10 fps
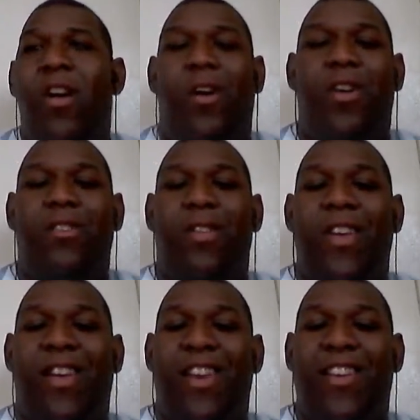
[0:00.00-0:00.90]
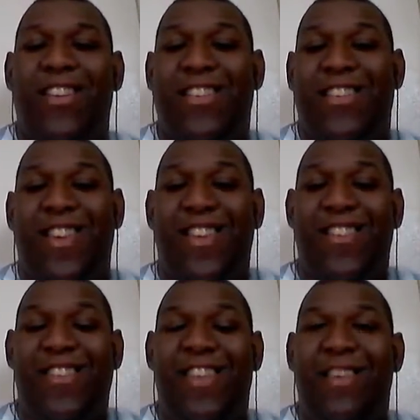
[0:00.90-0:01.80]
Also, I neglected to say
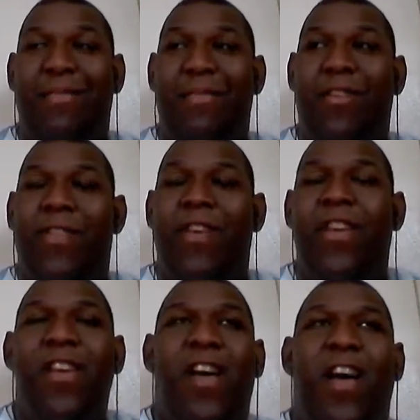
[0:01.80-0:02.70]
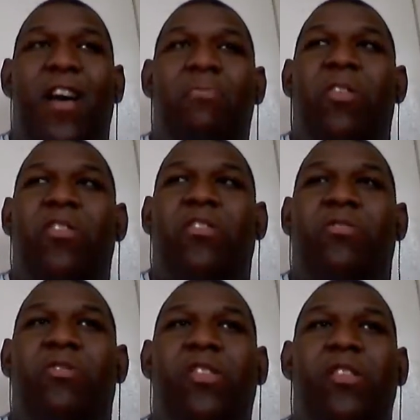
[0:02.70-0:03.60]
this in the middle of it. How Master
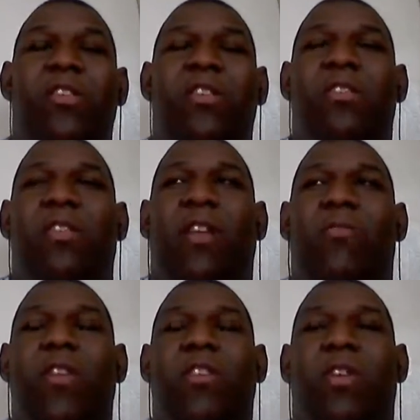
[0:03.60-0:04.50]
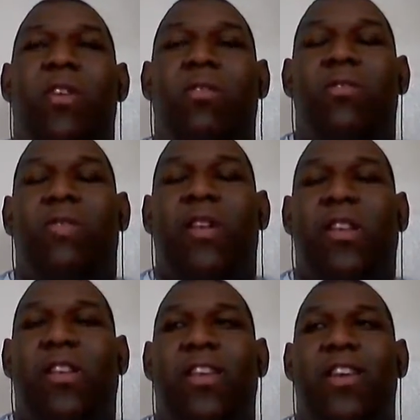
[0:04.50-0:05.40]
Roshi went
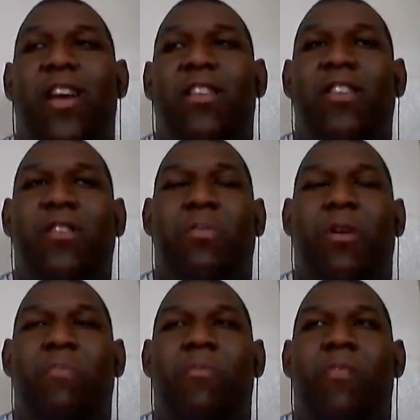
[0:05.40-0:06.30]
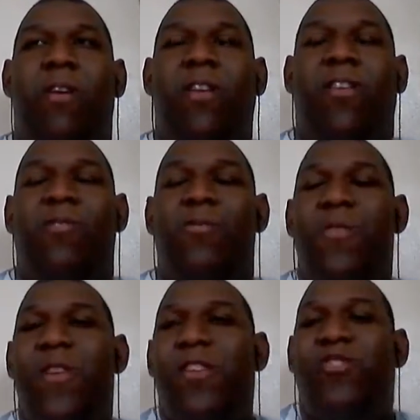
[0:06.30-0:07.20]
to see Yamcha to Ba Puar
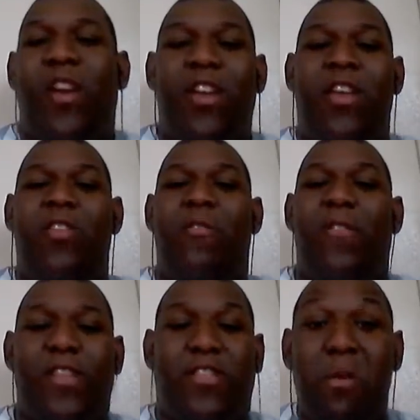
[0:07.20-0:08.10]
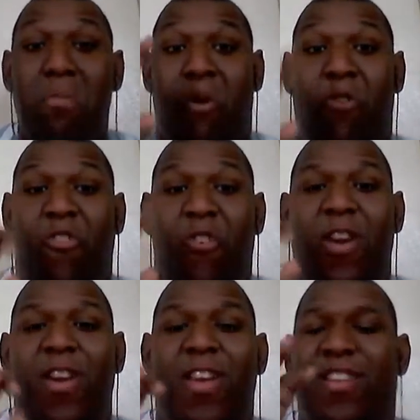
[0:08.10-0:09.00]
to try to get over his
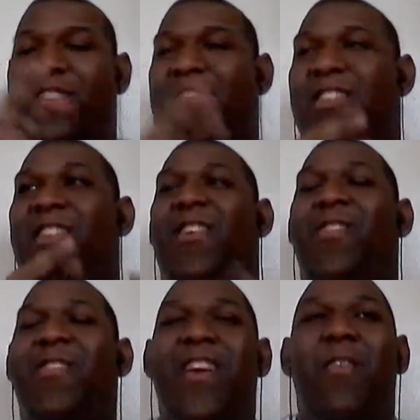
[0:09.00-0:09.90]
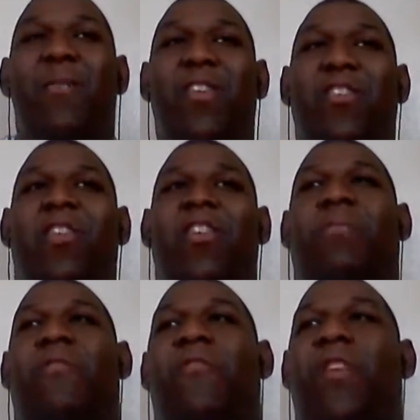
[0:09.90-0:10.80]
pervertiness. You know, we saw his
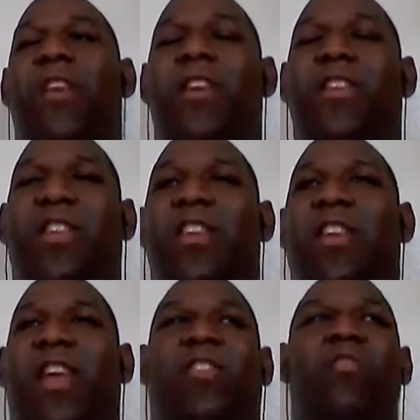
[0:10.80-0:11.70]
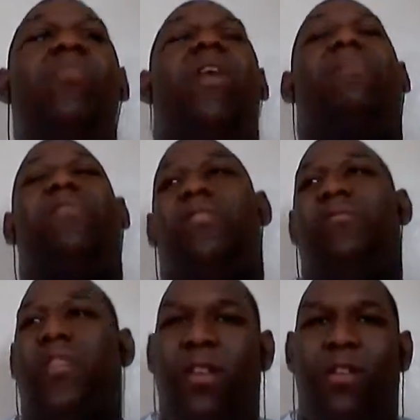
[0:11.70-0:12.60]
pervertiness in like 2
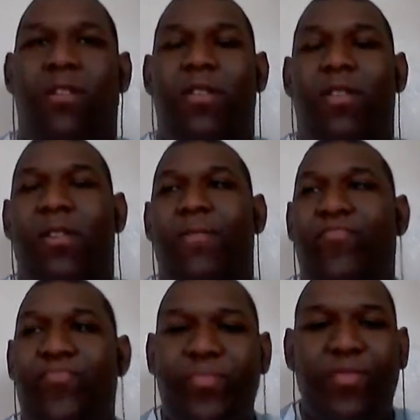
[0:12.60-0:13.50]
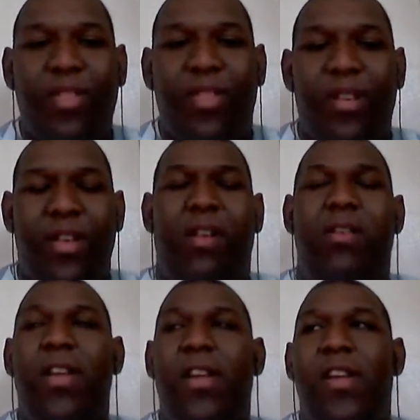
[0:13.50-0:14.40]
episodes ago. You
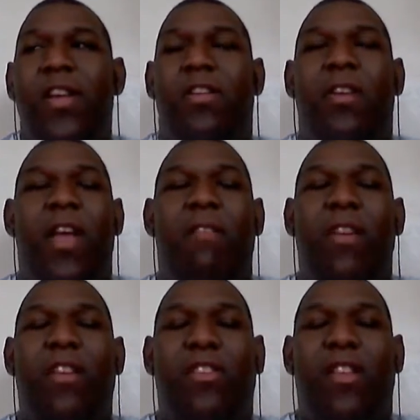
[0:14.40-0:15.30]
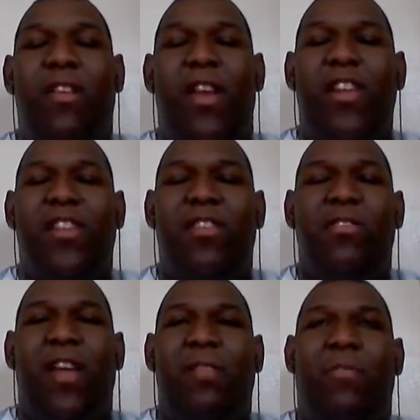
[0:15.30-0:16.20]
know, and he's
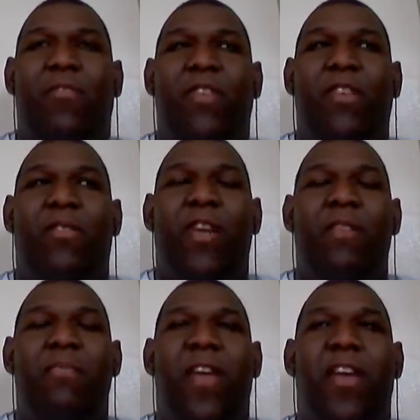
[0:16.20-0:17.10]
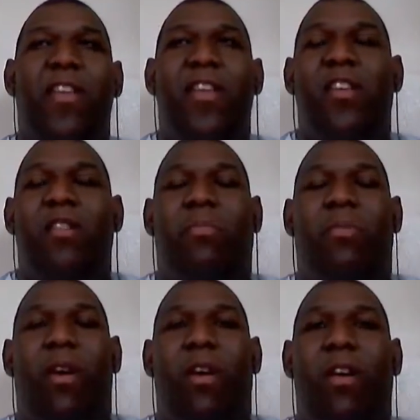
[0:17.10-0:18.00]
still like perverted the way he made
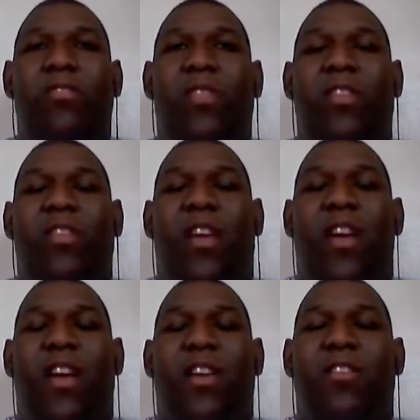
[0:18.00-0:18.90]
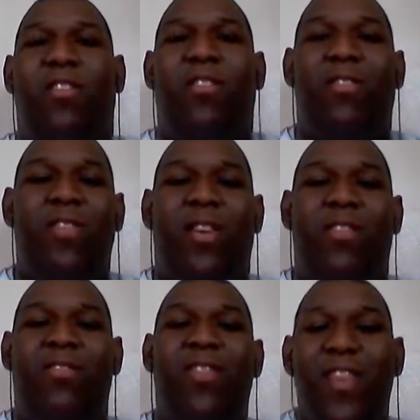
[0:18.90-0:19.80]
Puar dress as a hot girl. You
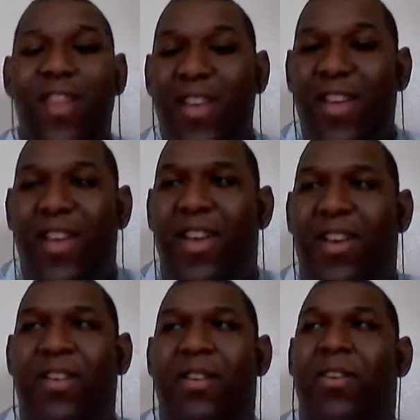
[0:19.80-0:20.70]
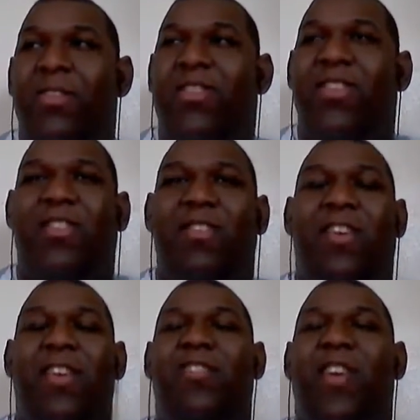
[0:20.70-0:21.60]
know. Just so
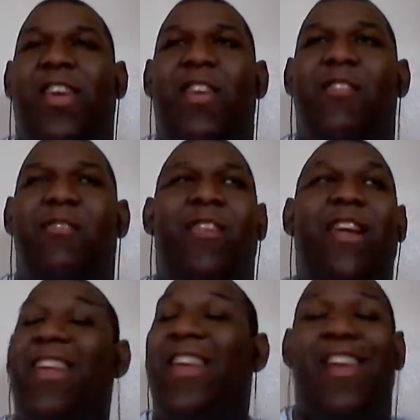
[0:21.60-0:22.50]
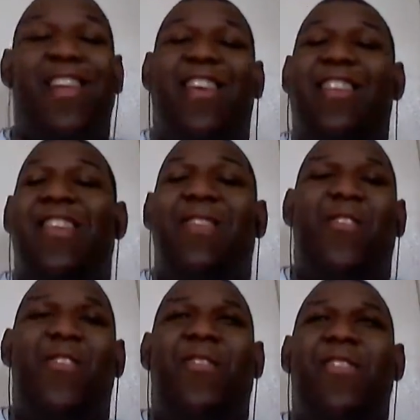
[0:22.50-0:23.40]
you can try to get over it. That's
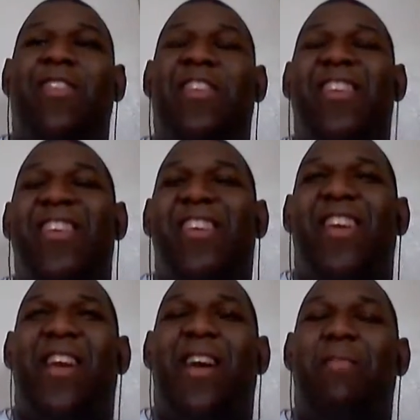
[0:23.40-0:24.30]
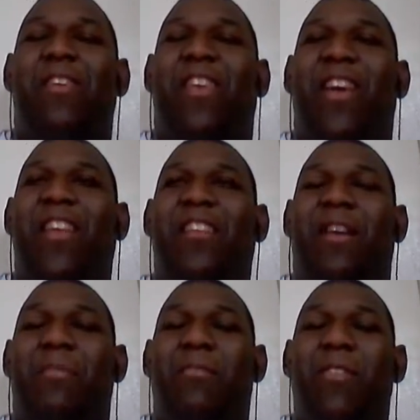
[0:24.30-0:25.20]
never over.
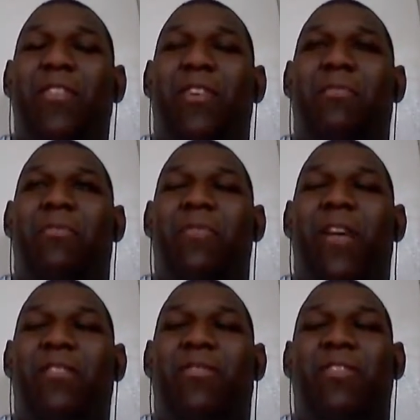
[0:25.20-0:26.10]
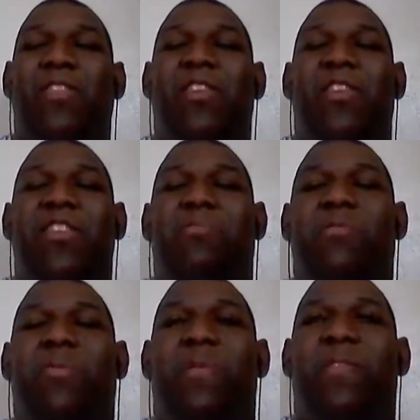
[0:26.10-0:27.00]
We saw Master Roshi in his
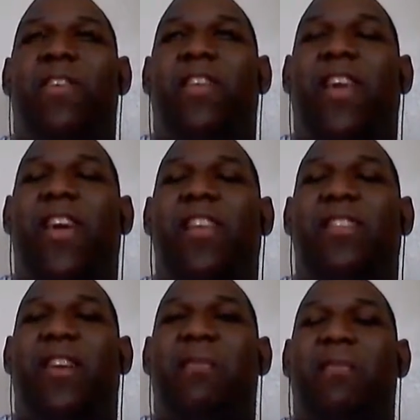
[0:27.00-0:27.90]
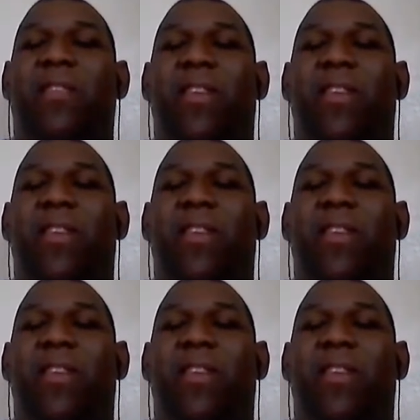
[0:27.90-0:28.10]
most perverted the last time.